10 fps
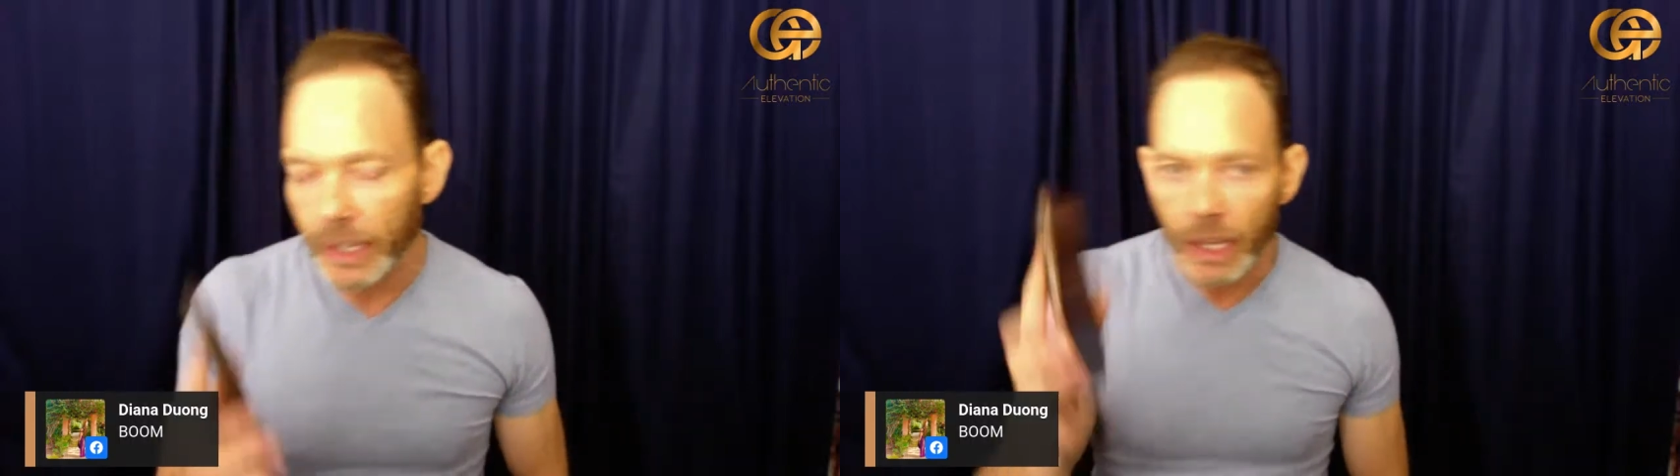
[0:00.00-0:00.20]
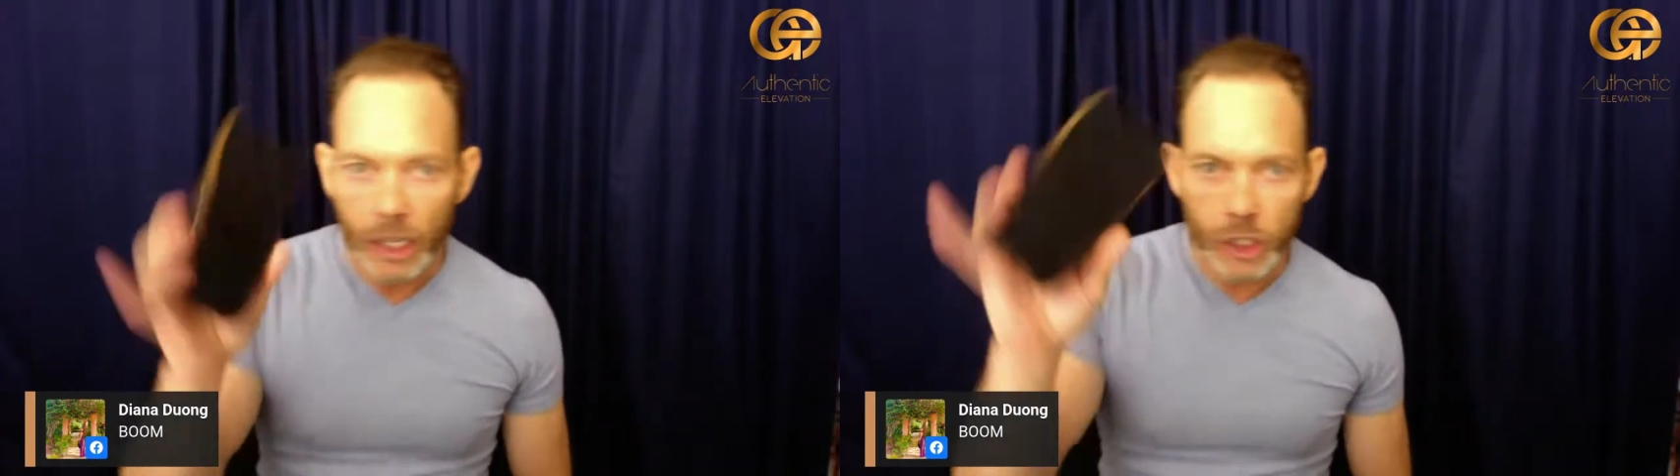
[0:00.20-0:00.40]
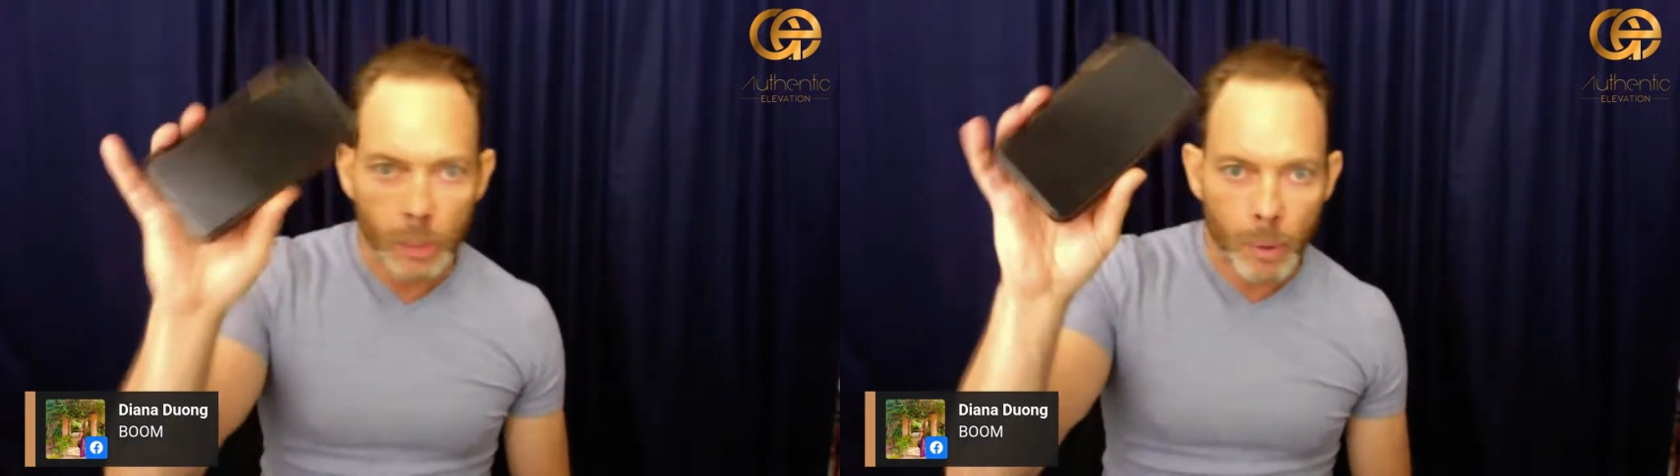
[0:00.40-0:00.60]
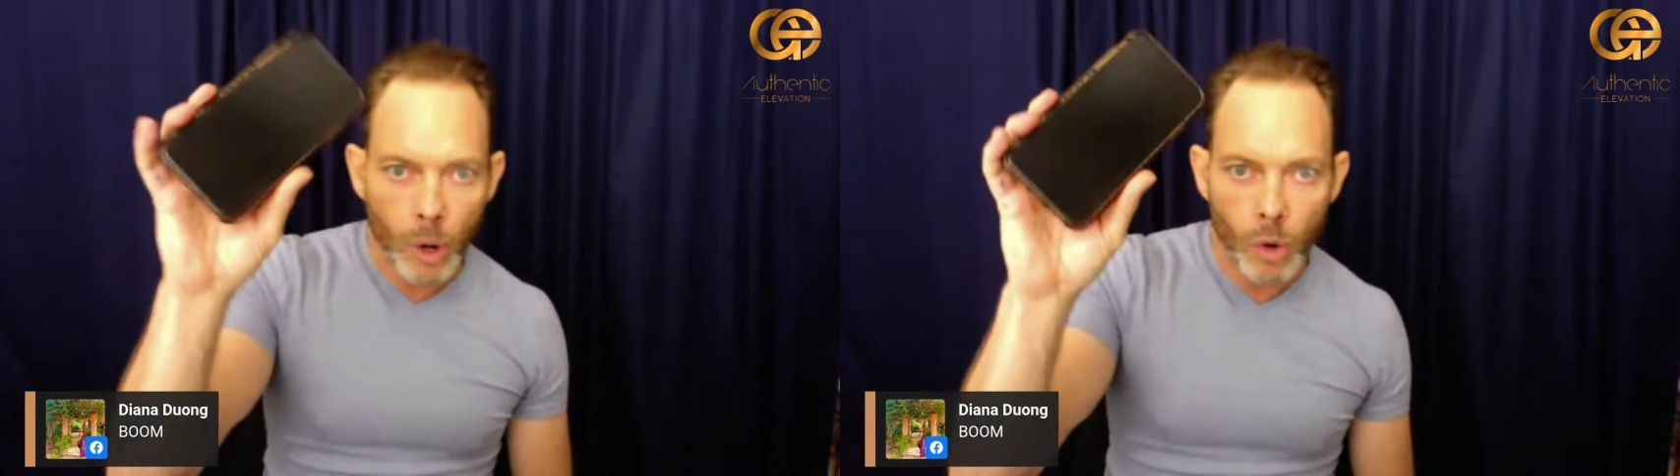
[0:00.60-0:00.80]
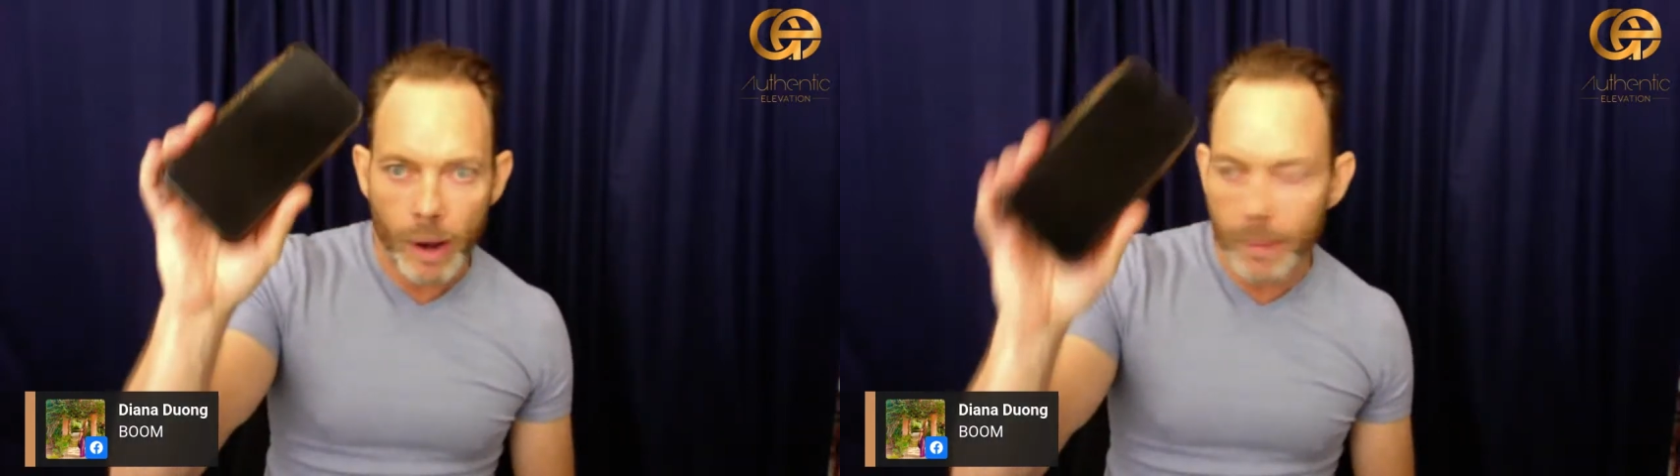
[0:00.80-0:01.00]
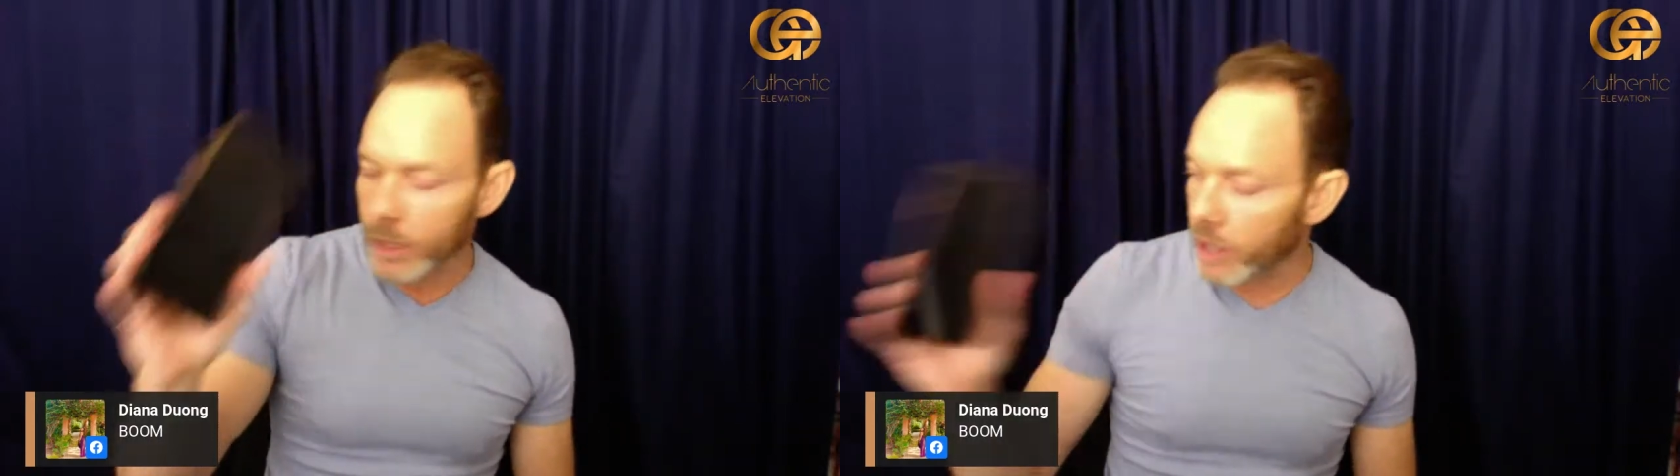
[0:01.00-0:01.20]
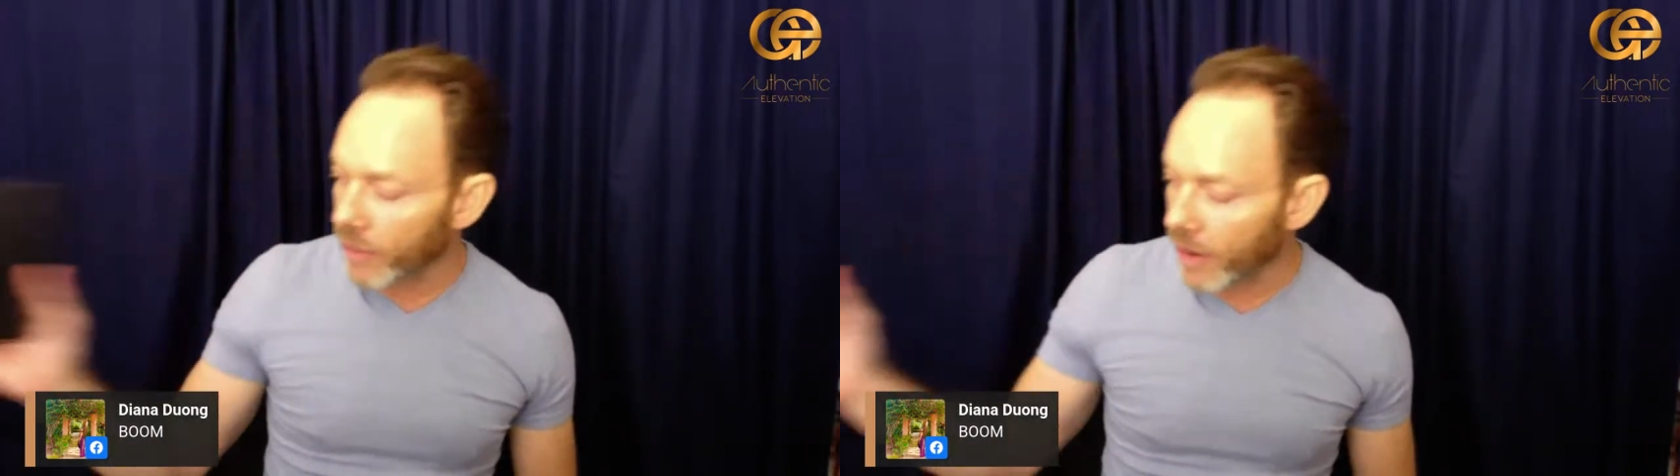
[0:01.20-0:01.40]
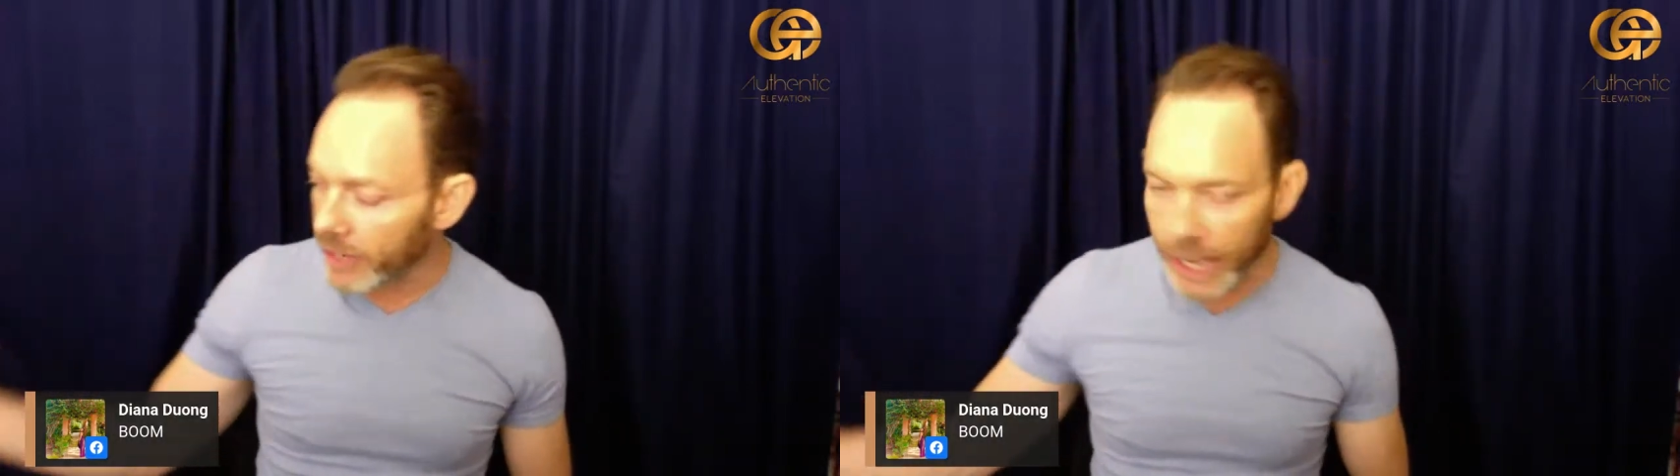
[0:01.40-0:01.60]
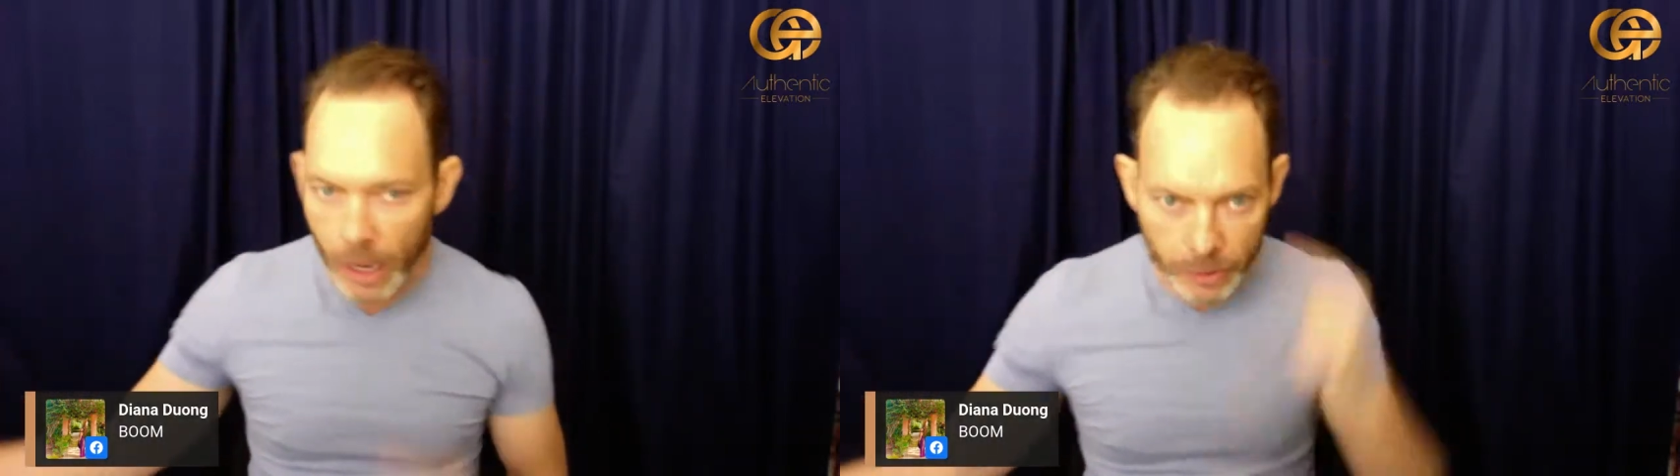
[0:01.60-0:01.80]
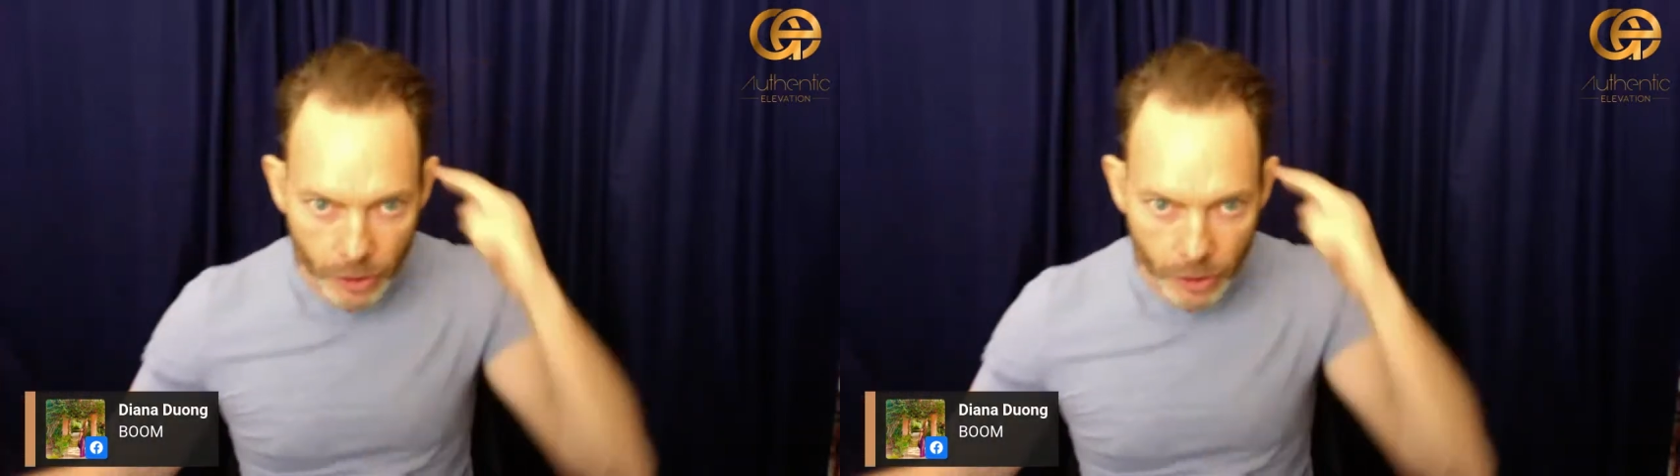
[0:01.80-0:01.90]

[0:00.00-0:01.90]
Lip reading: because you program yourself every day with